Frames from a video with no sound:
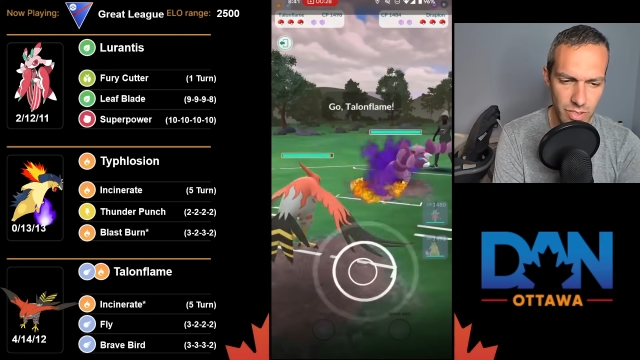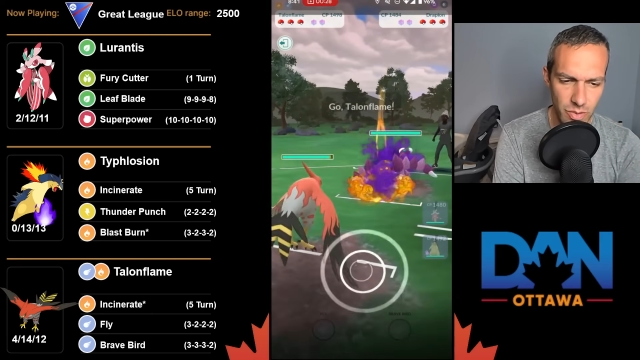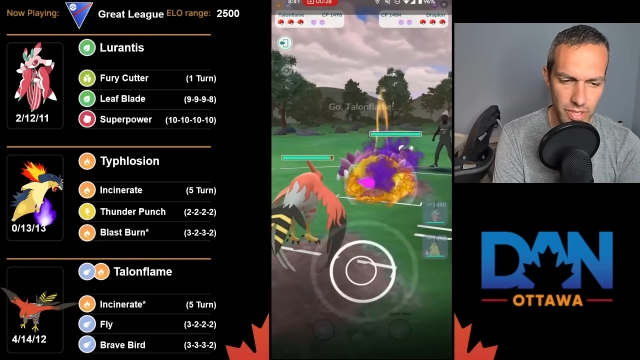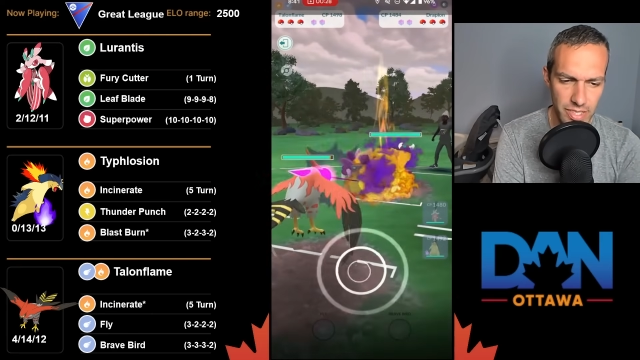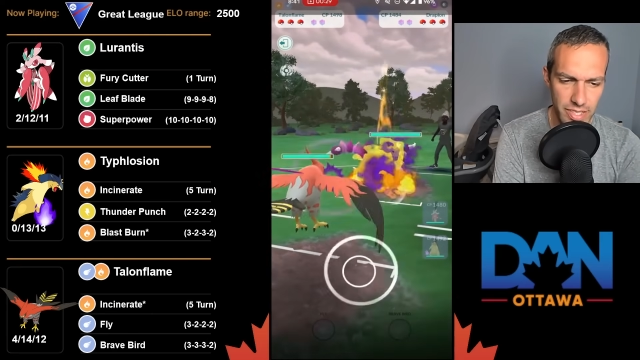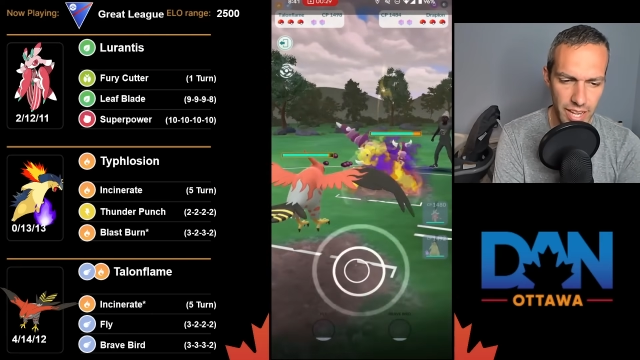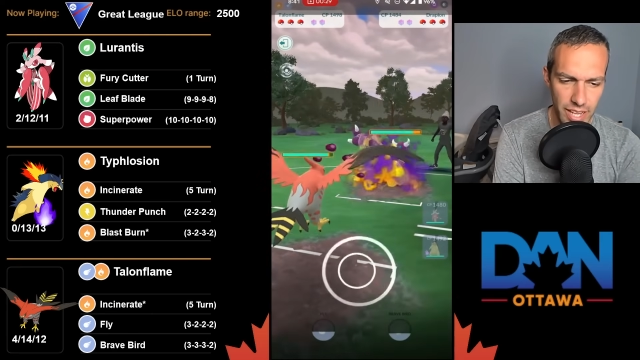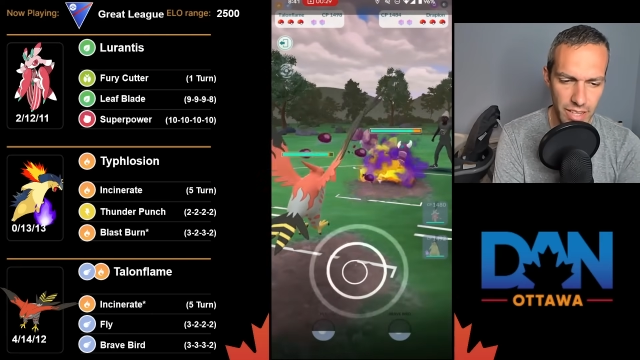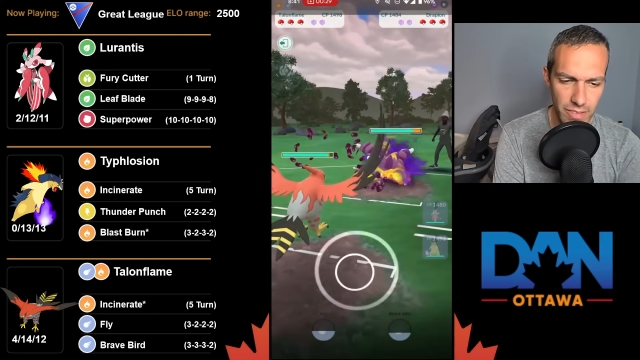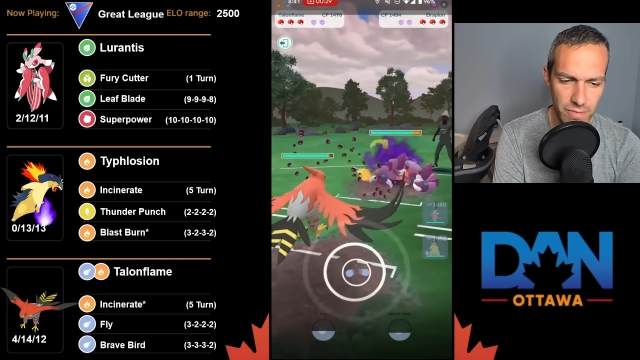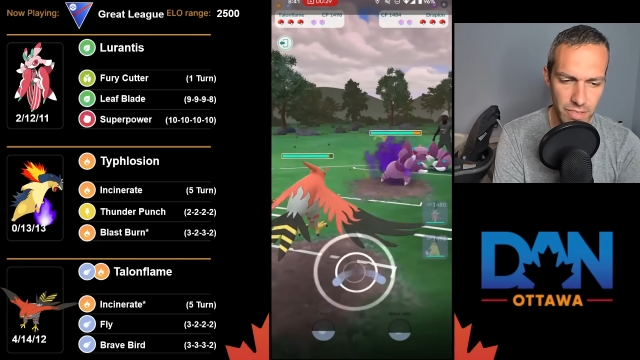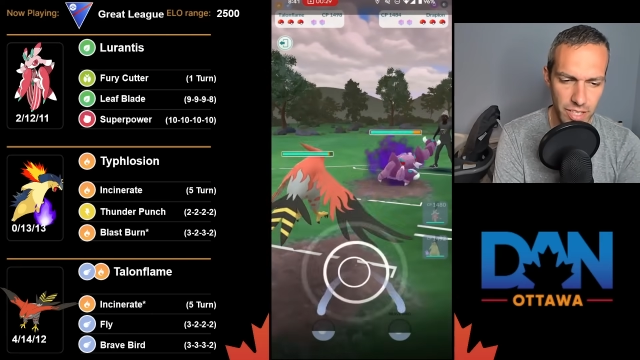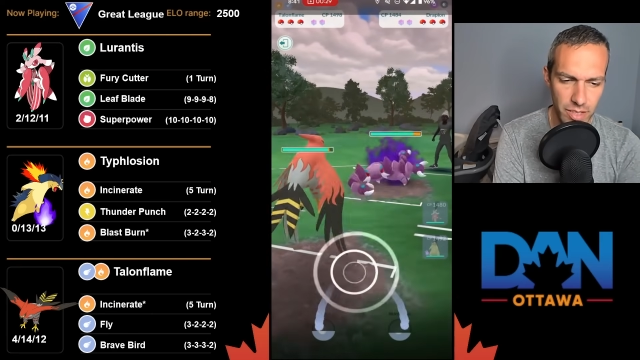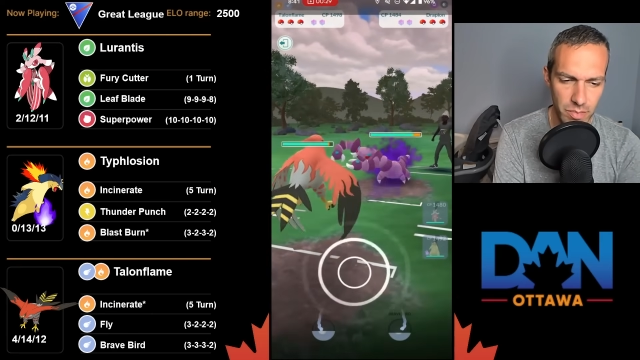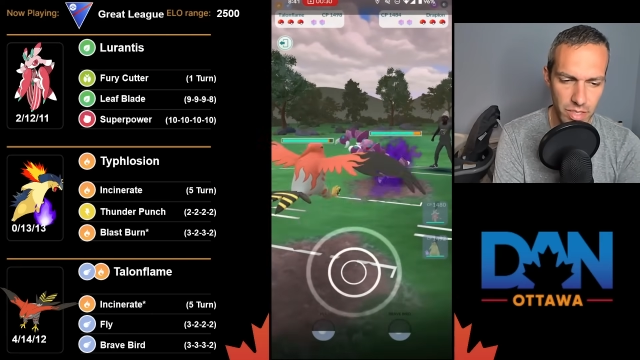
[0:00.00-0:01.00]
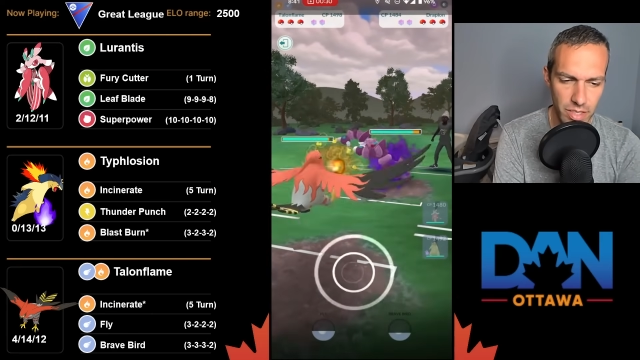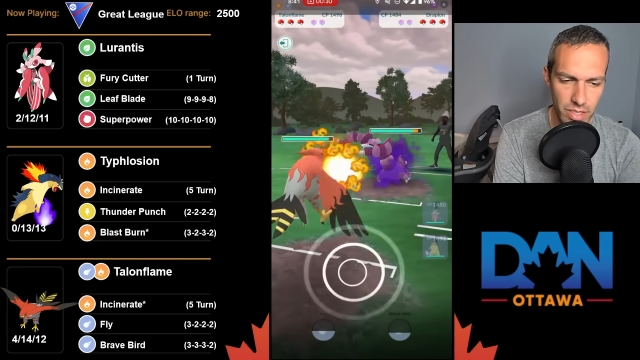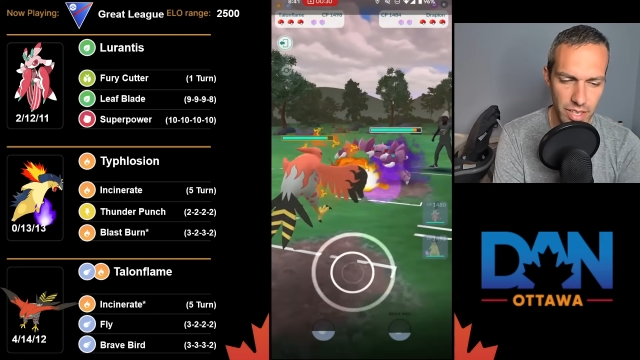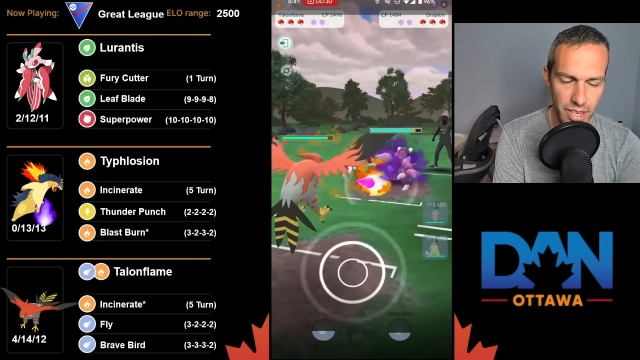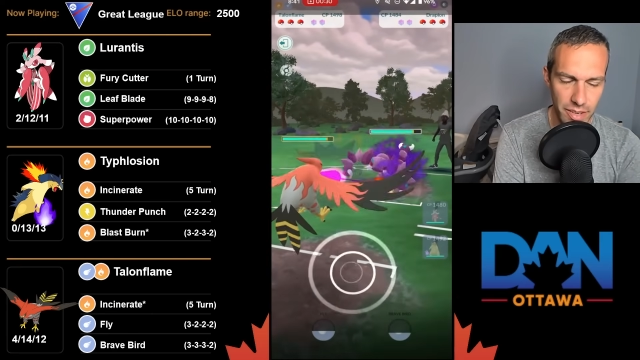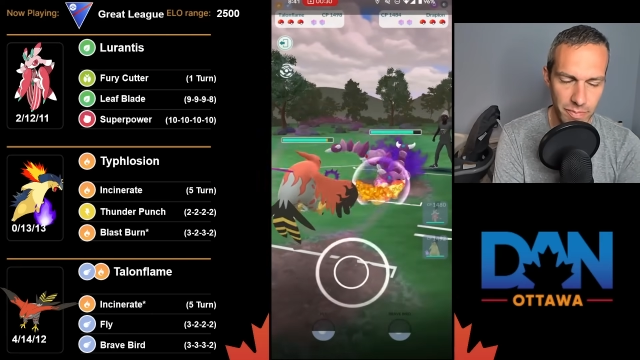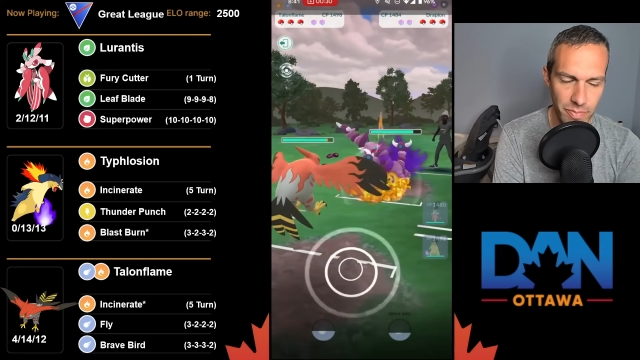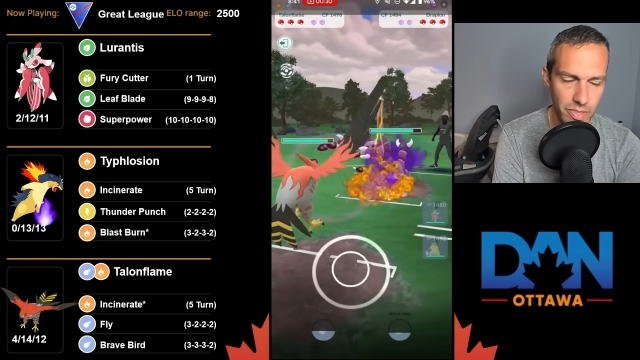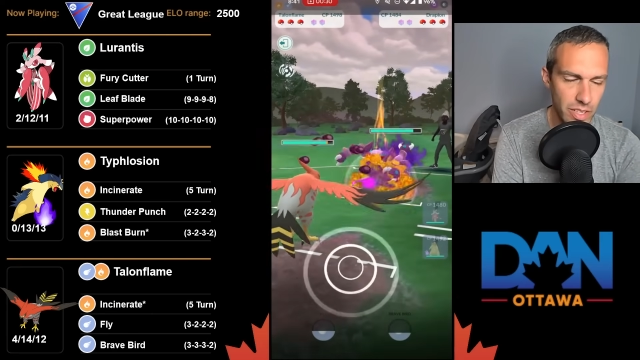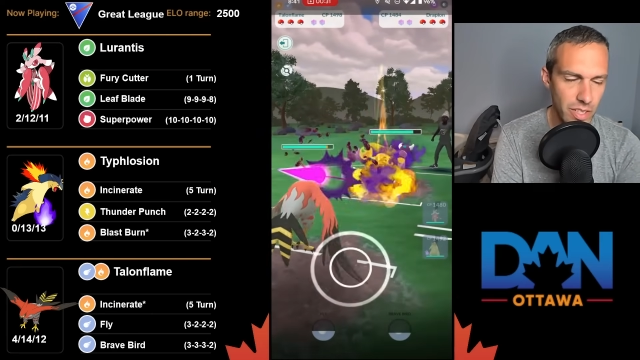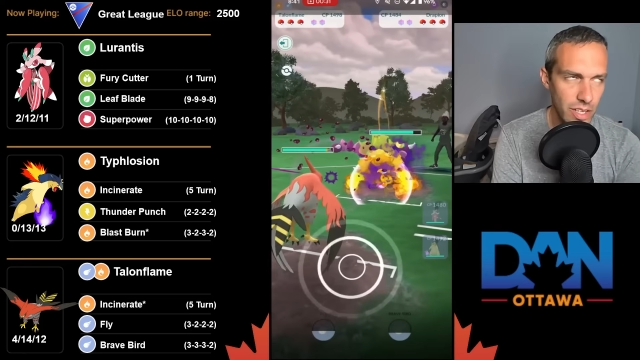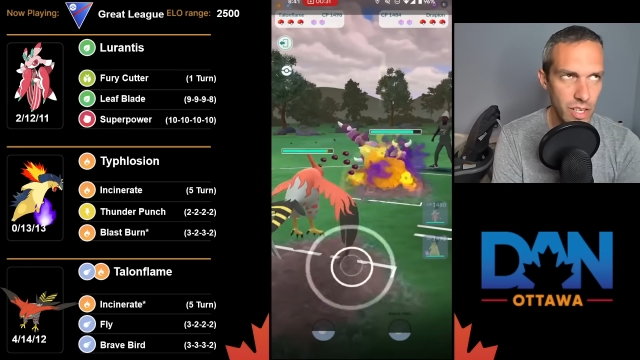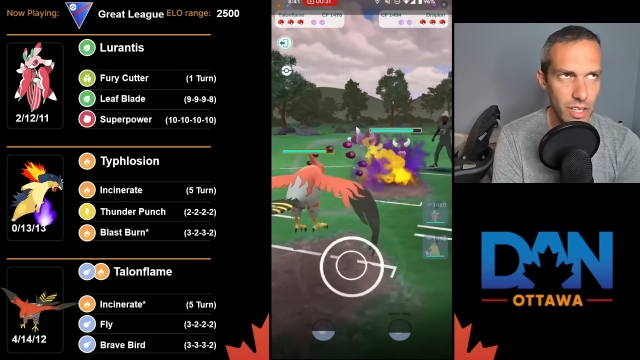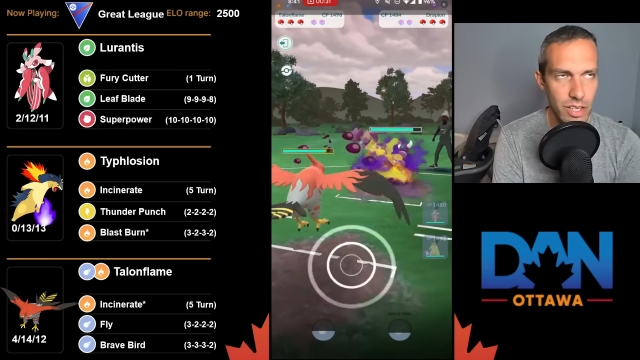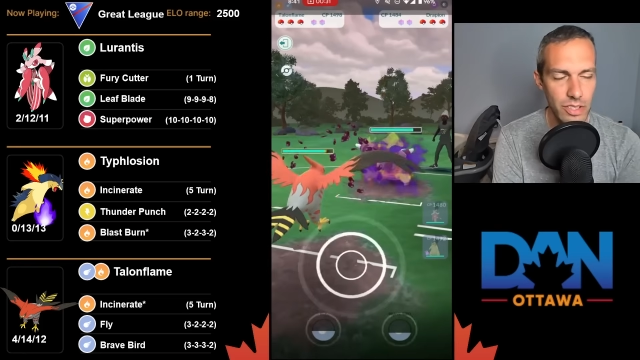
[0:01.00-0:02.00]
Talonflame? Yeah.
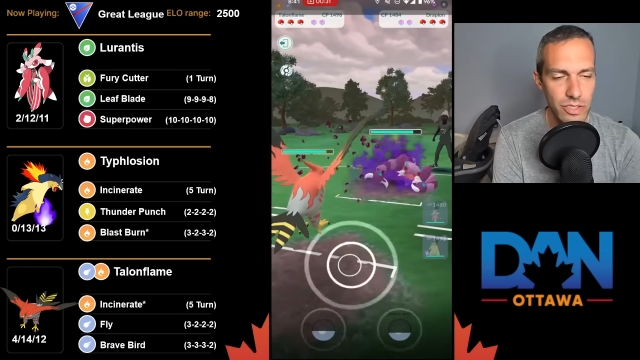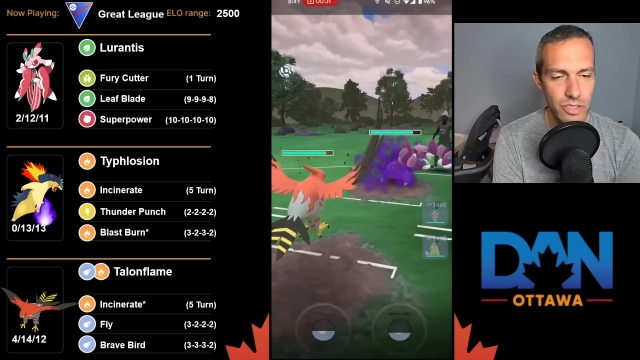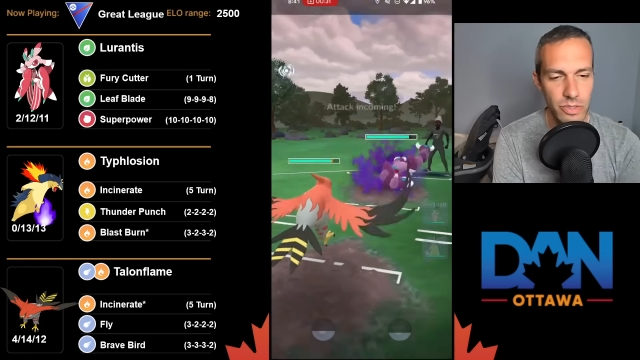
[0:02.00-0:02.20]
So